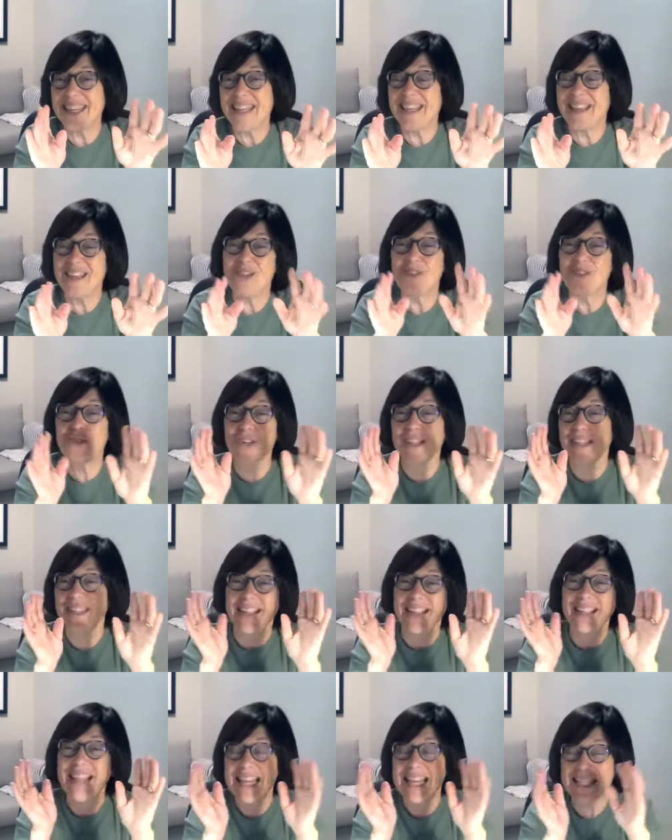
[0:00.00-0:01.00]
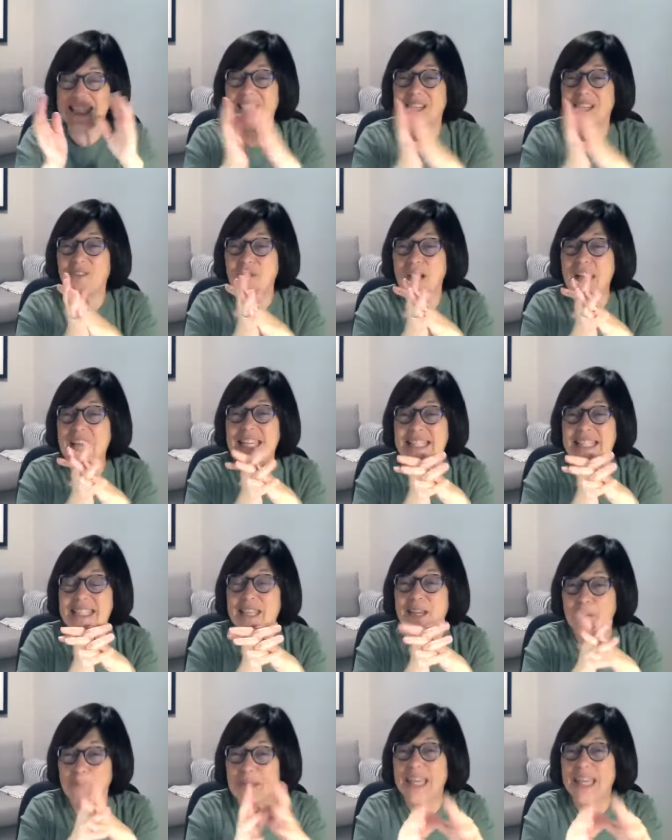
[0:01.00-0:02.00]
usually the classic advice
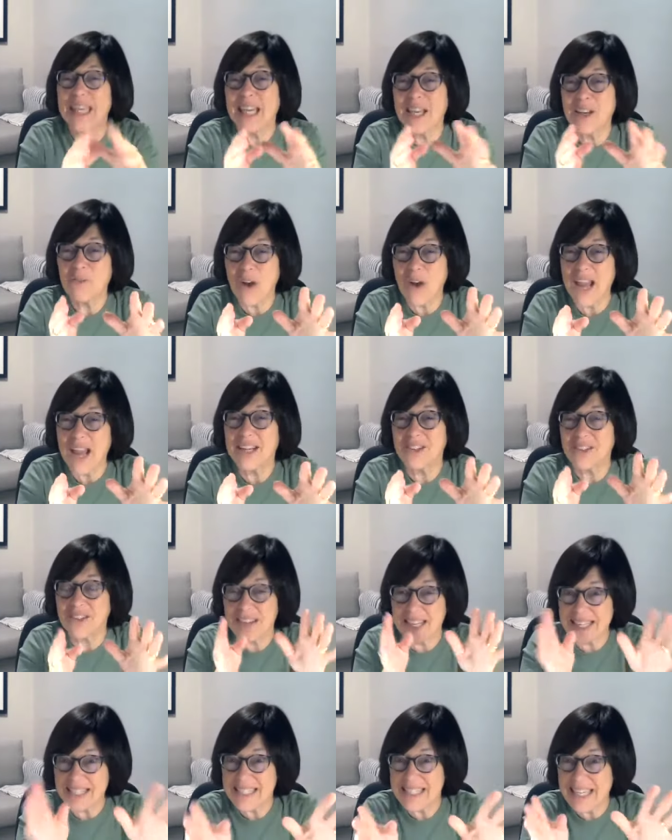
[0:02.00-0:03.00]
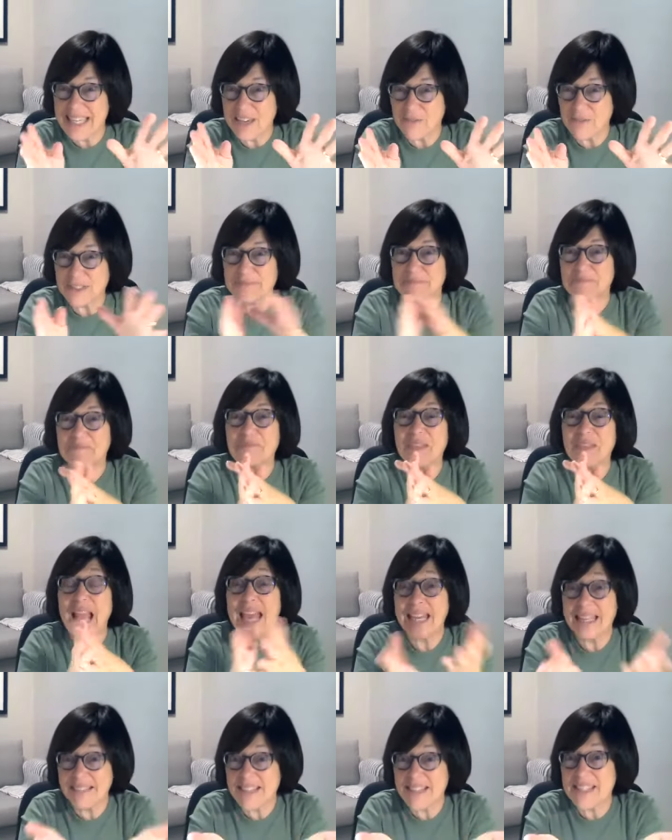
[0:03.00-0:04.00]
that a beginning writer is given.
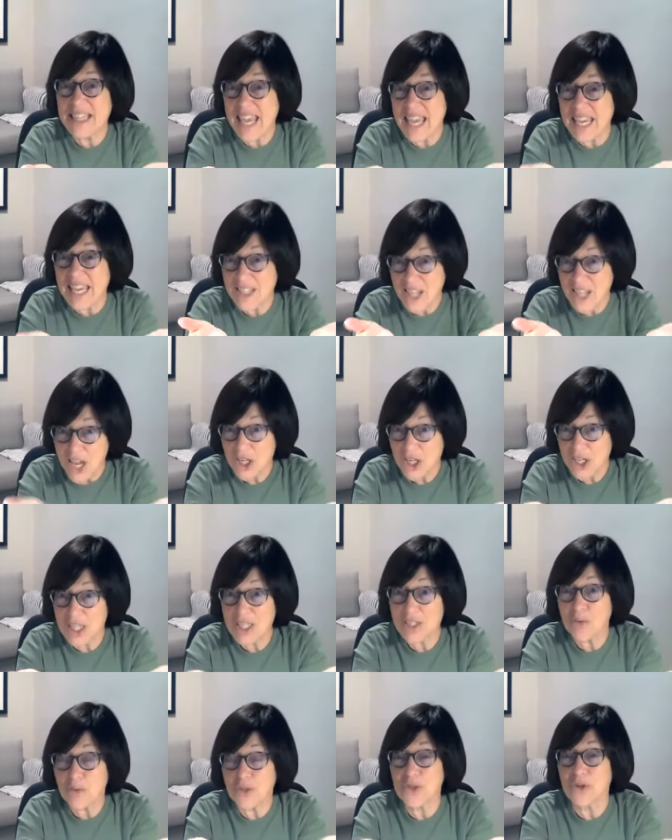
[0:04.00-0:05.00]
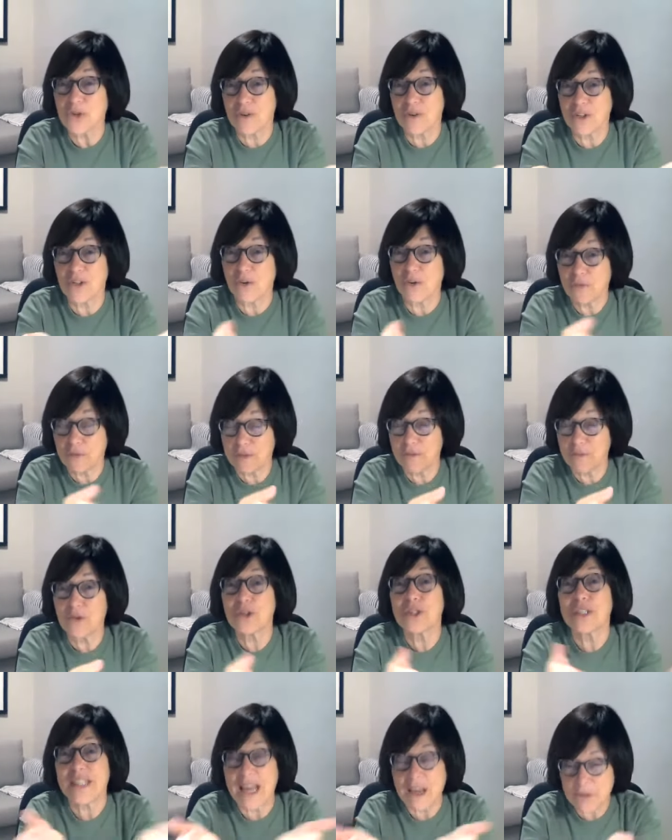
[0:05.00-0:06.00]
And in this case, this was her you know
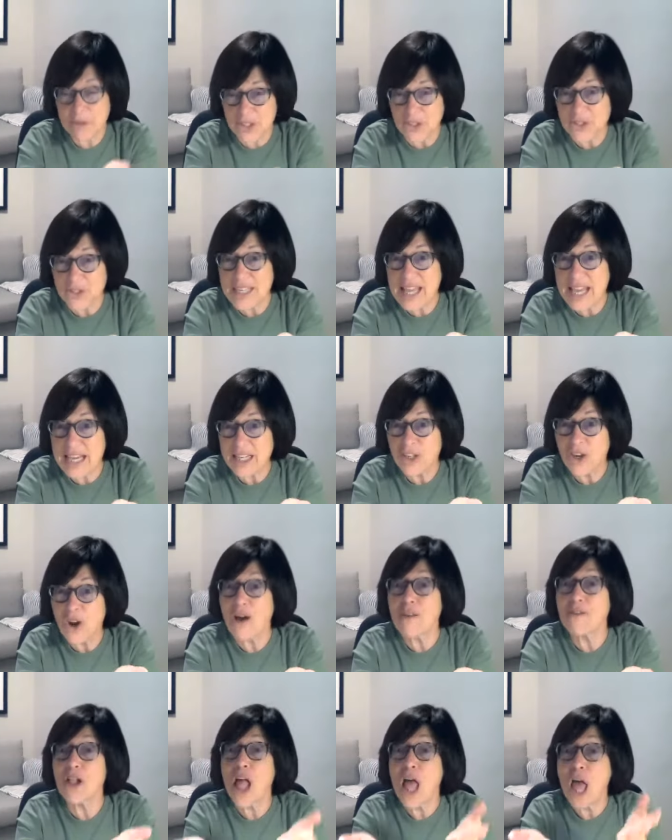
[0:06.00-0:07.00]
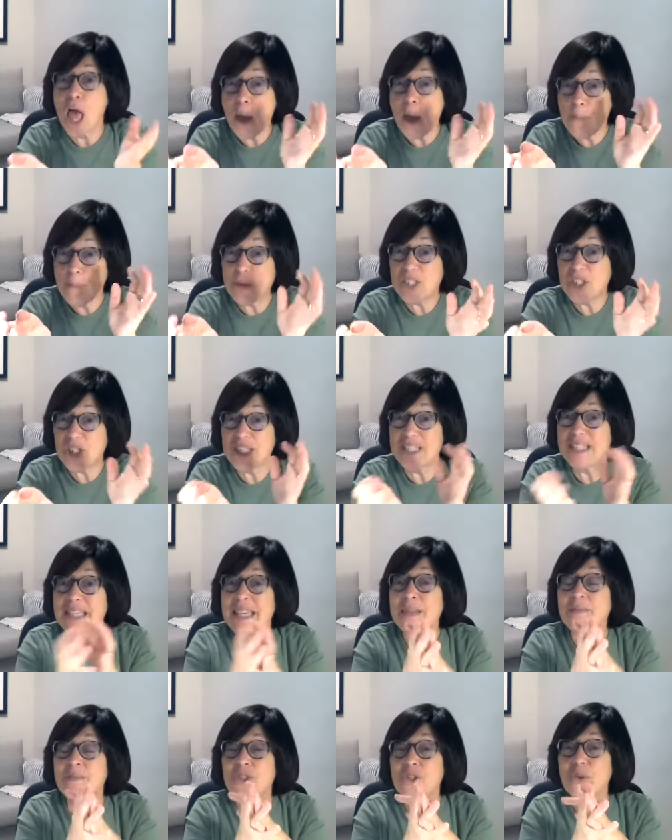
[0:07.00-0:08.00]
first now it's her second novel but she
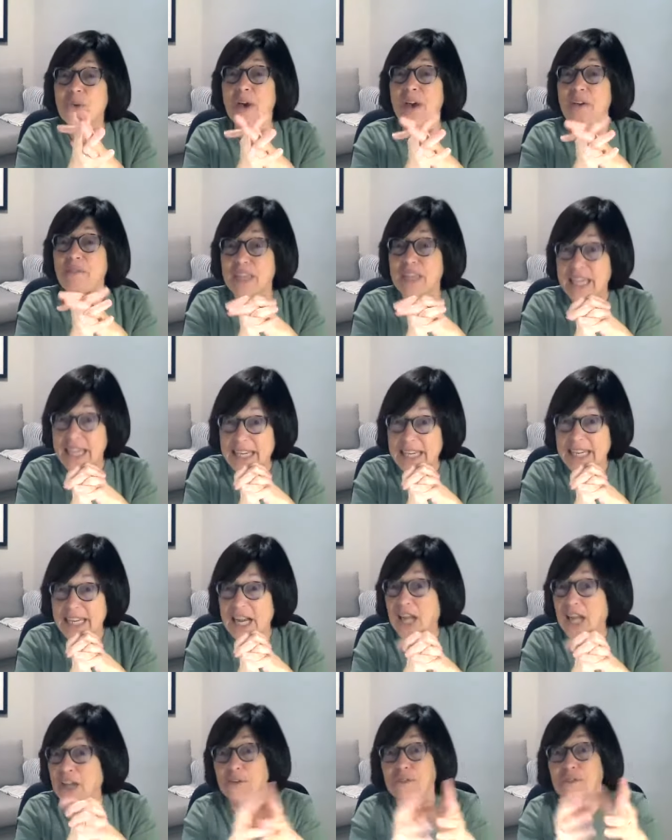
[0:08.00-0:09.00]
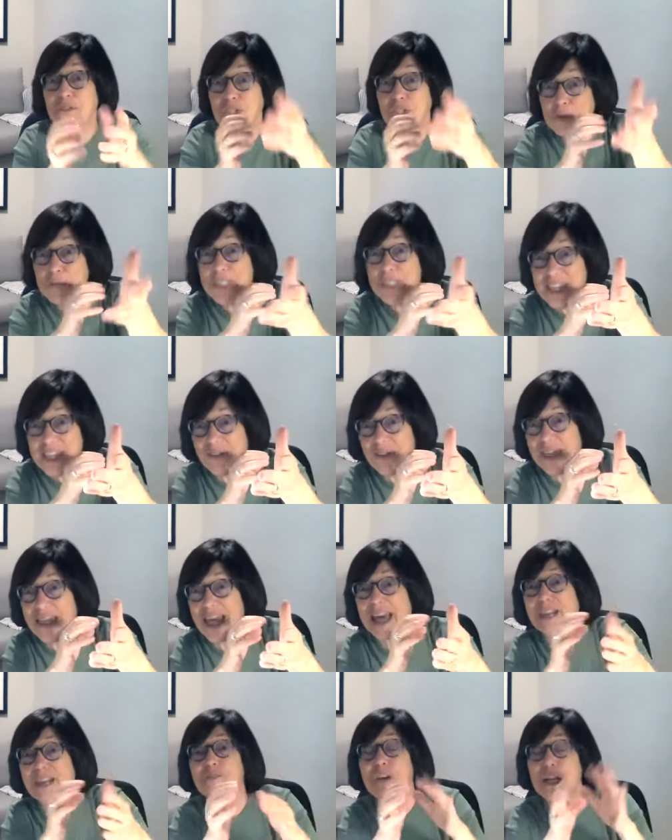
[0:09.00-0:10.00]
seems to have heeded i don't know if she was given
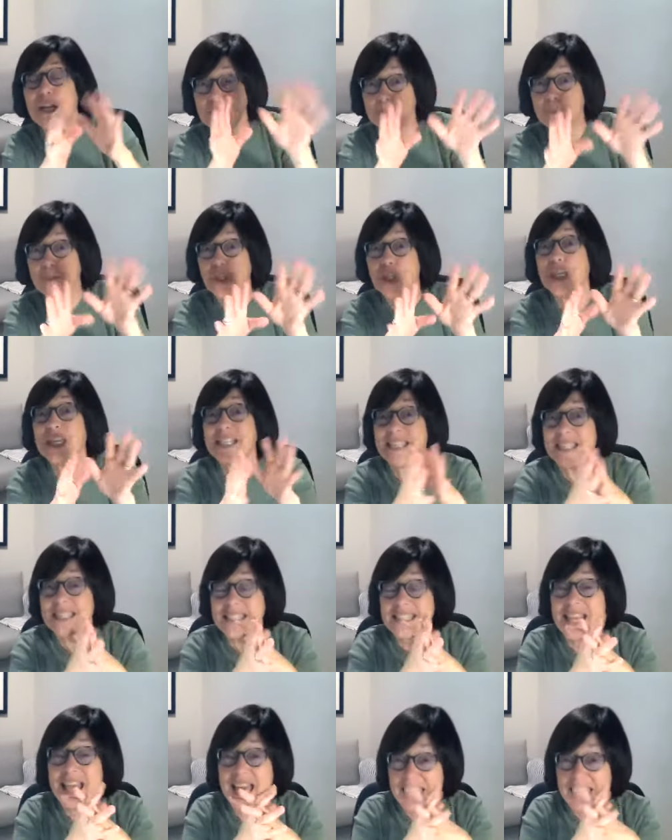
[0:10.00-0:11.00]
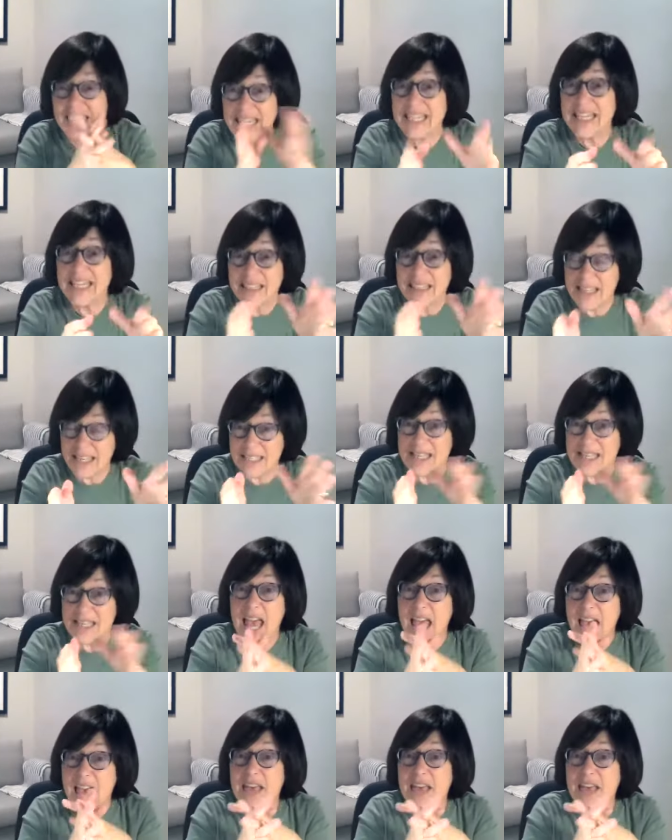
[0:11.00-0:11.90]
that advice but she has heeded this